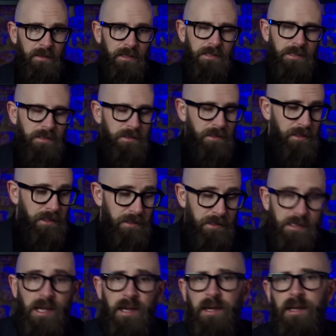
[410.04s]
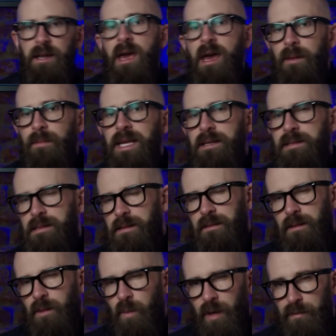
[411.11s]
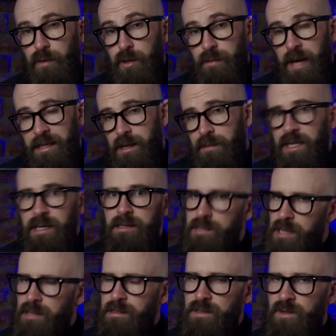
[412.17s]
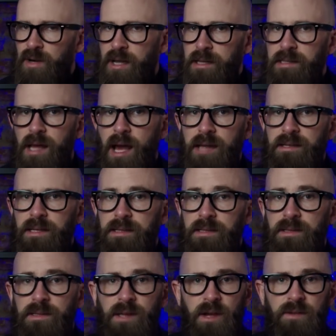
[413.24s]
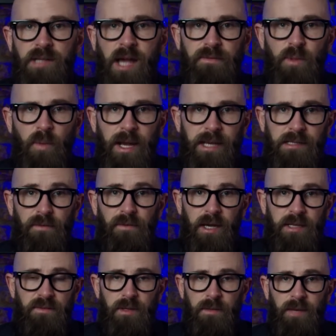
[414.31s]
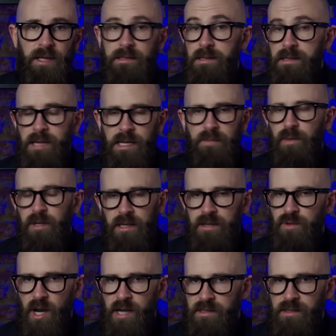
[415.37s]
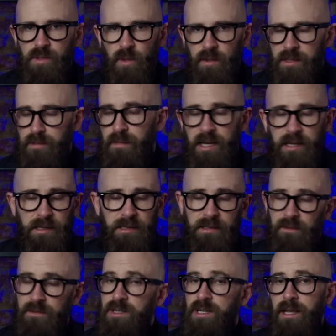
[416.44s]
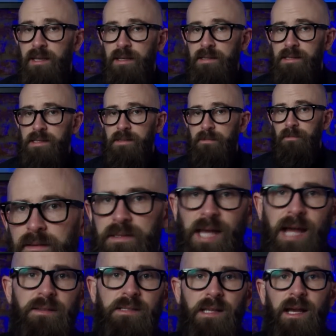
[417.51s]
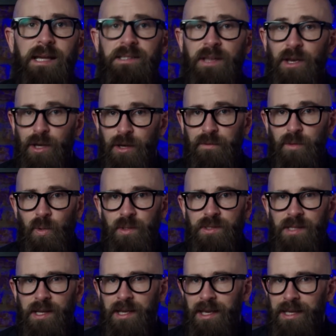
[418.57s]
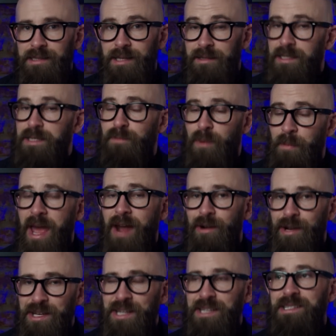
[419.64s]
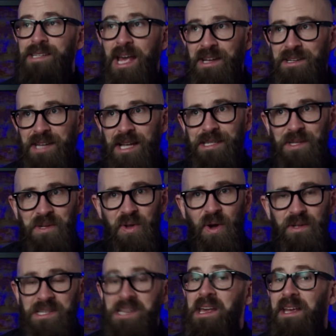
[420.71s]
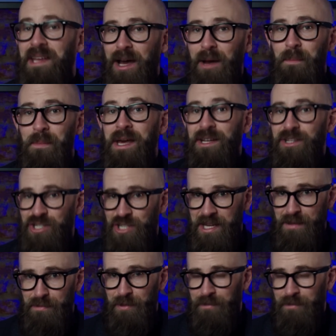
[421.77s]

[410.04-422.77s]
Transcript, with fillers: This, in turn, means that when a flu pandemic does strike, scientists don't have to waste the first few months desperately trying to source millions of chickens. The downside, of course, is that this preparedness does not come cheap.